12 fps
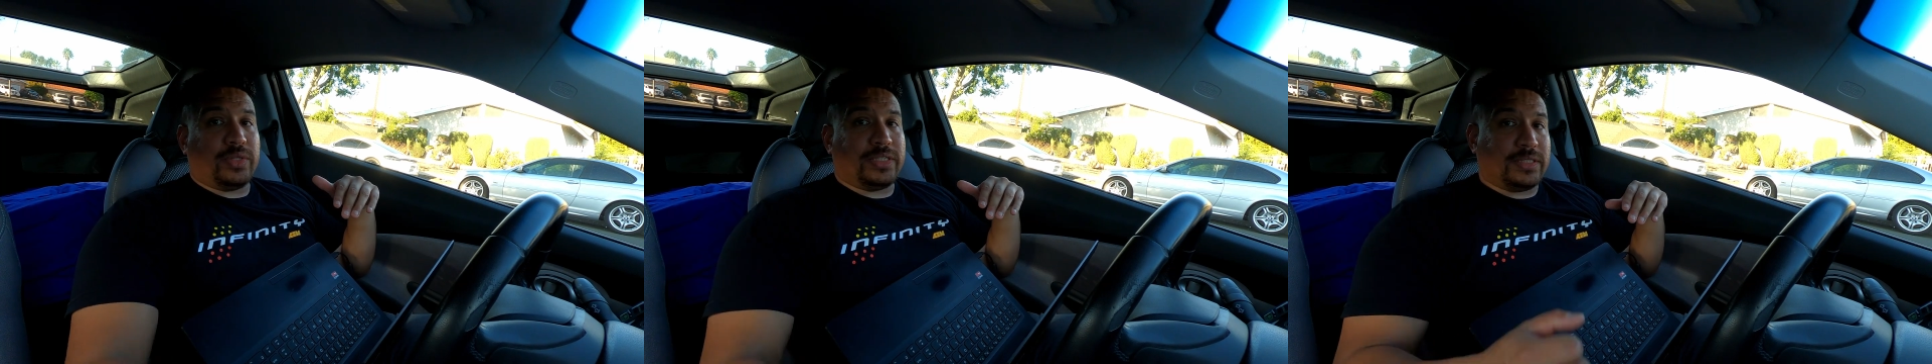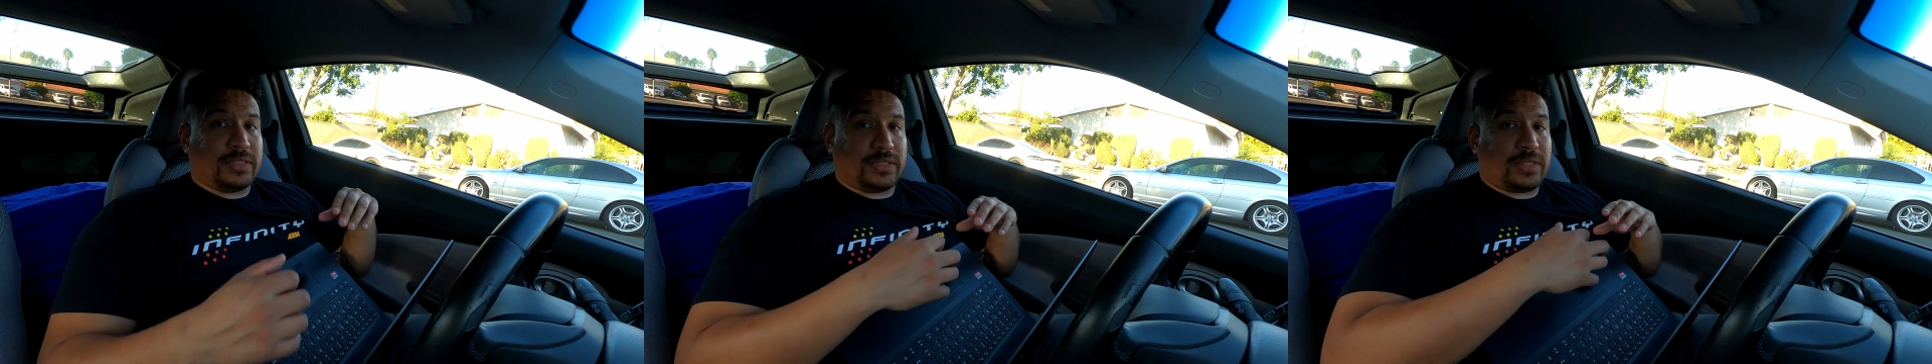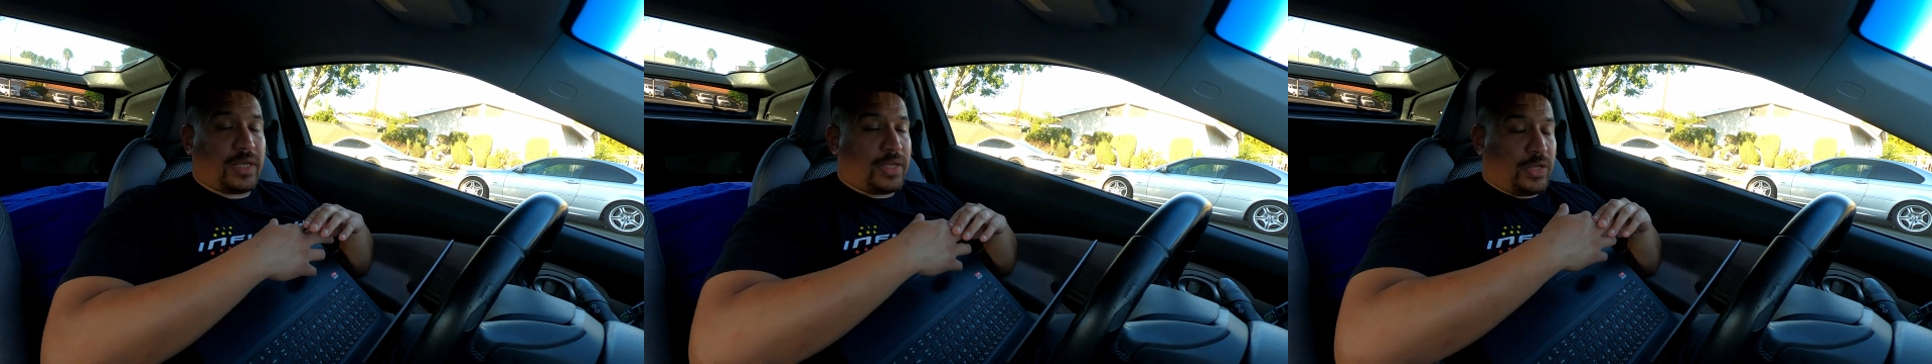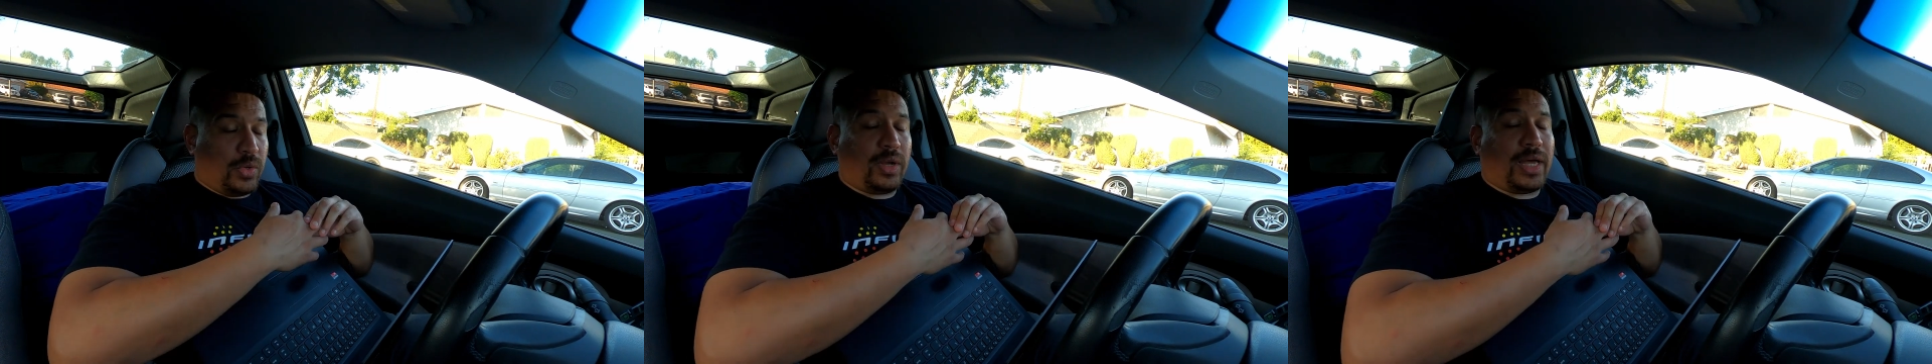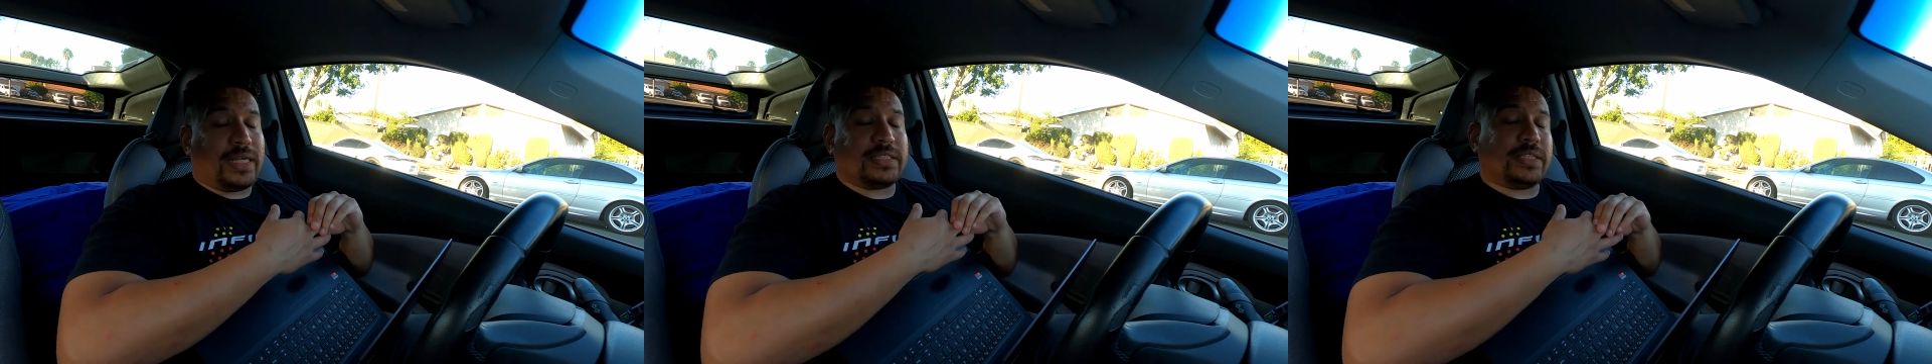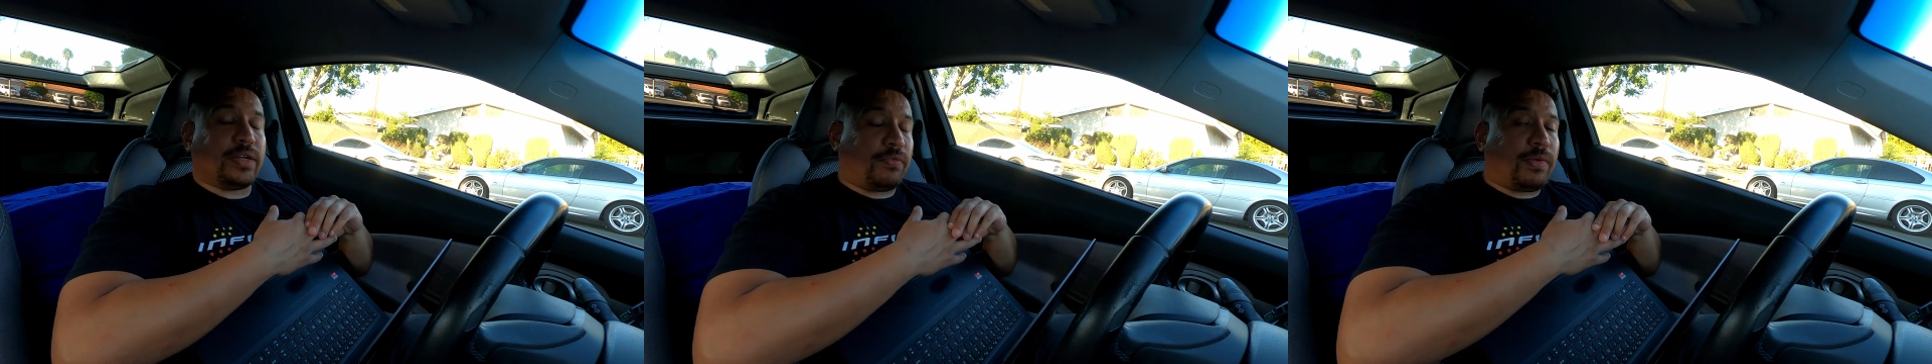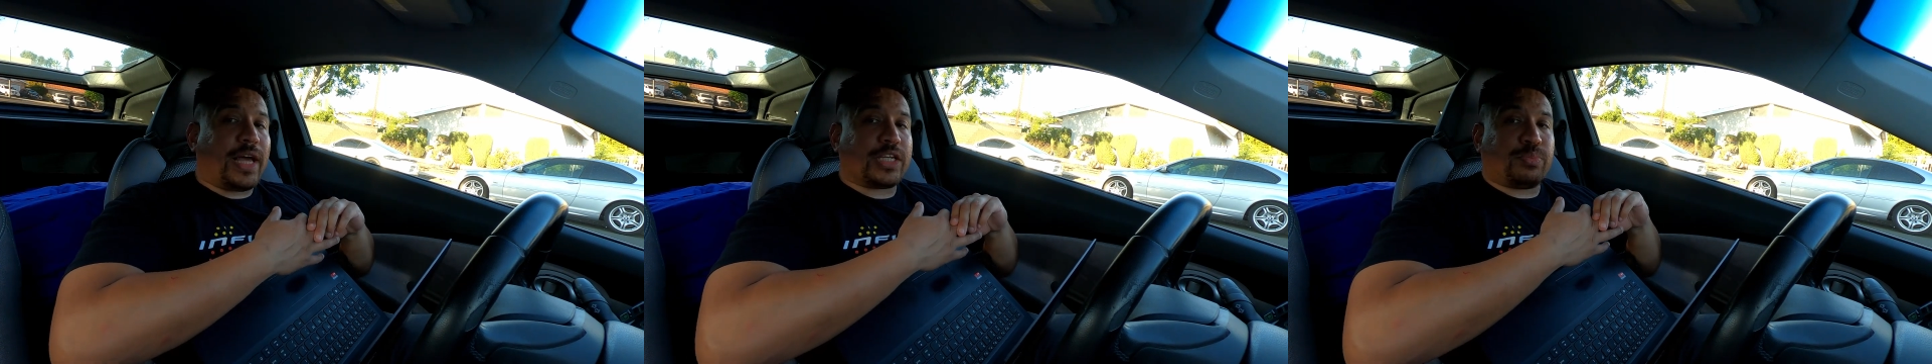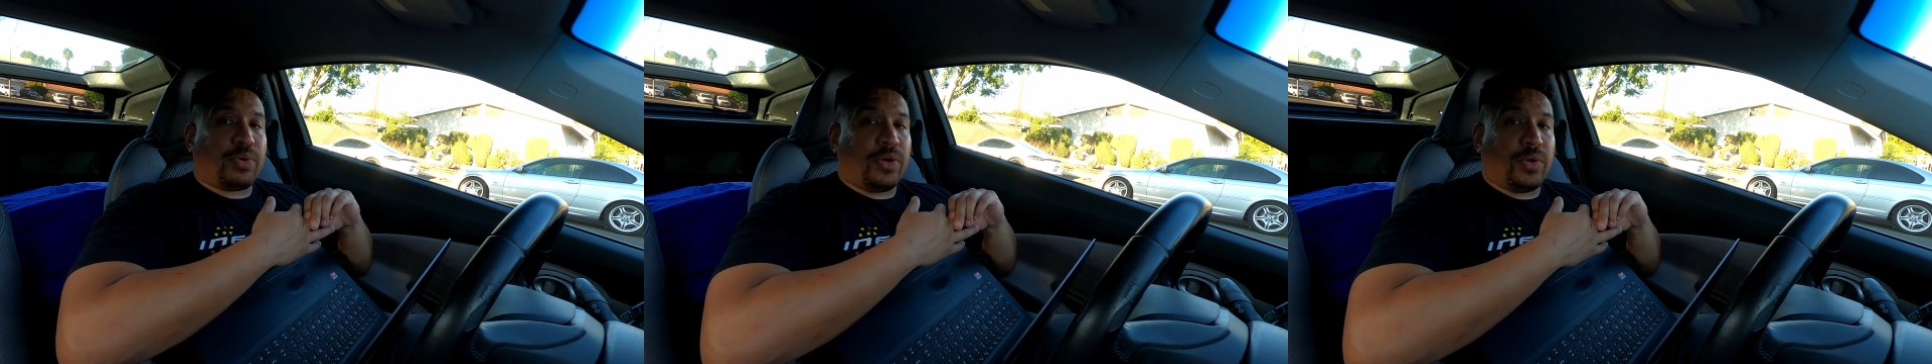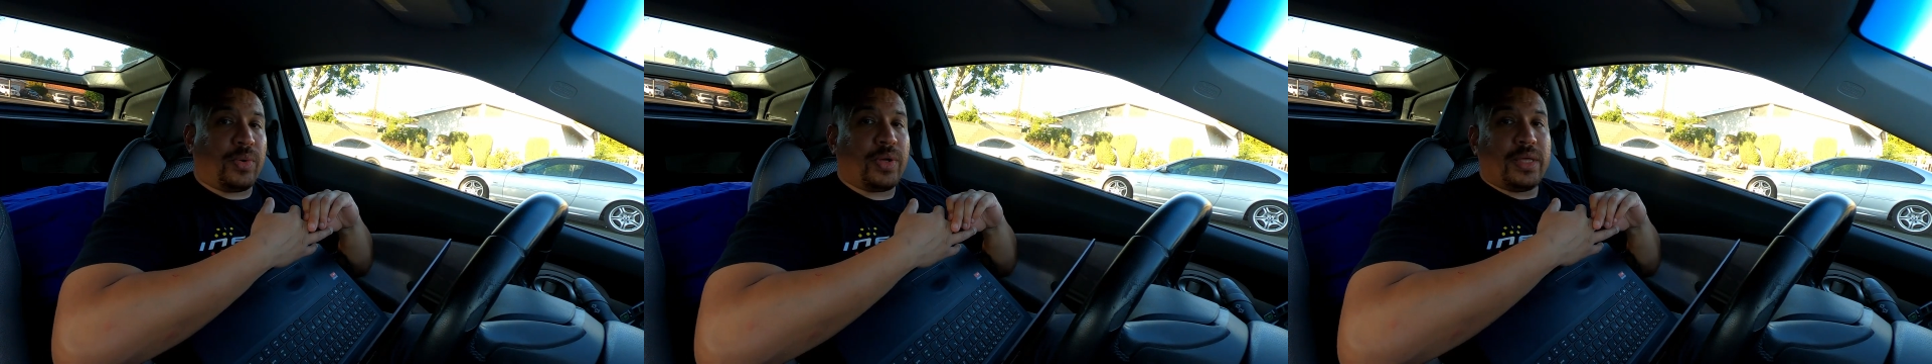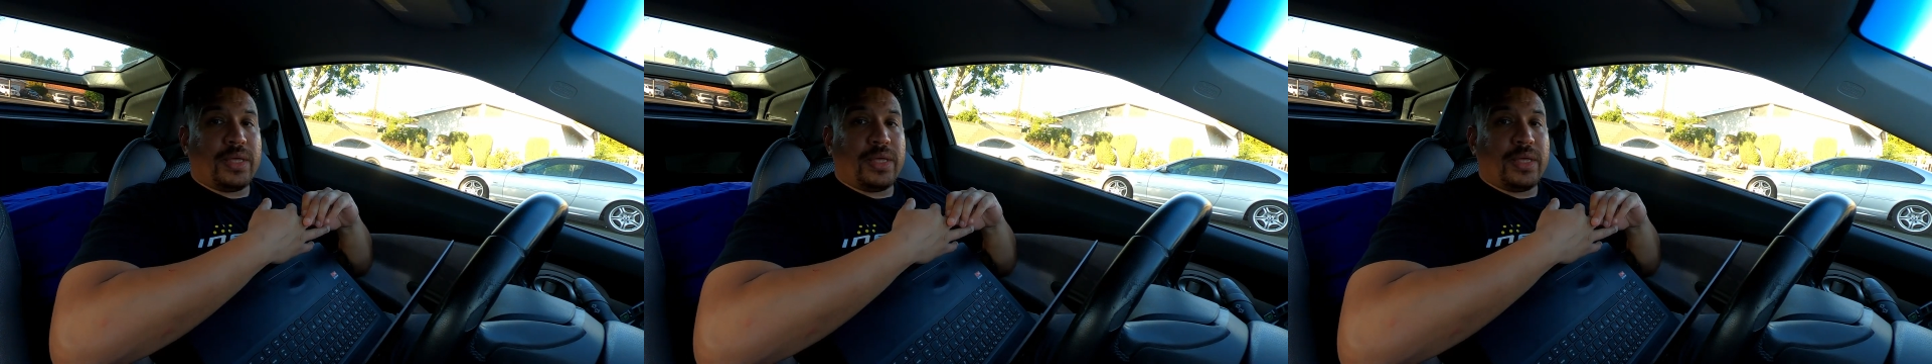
this is utilizing your Flash Pro,